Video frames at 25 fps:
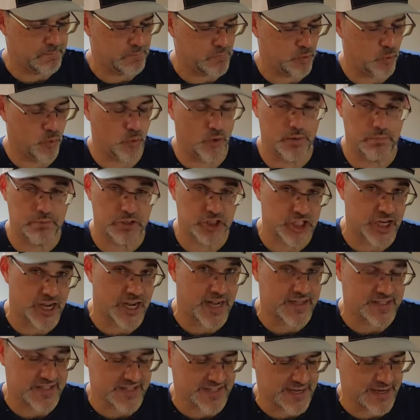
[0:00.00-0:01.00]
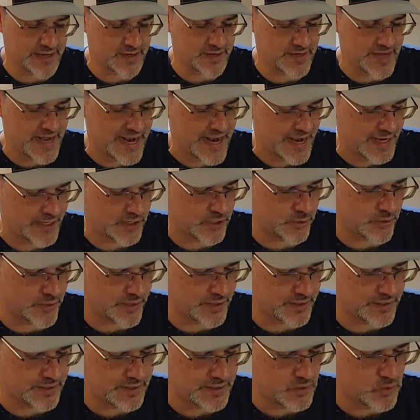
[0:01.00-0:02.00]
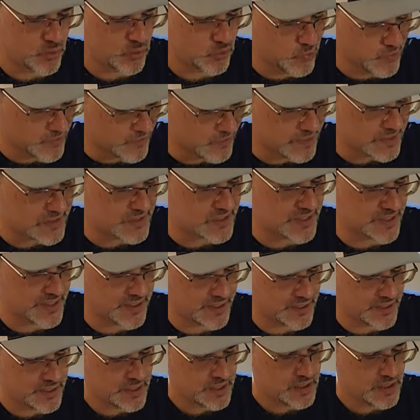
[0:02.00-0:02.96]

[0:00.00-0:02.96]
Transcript: Rim shot sounded accurate, realistic.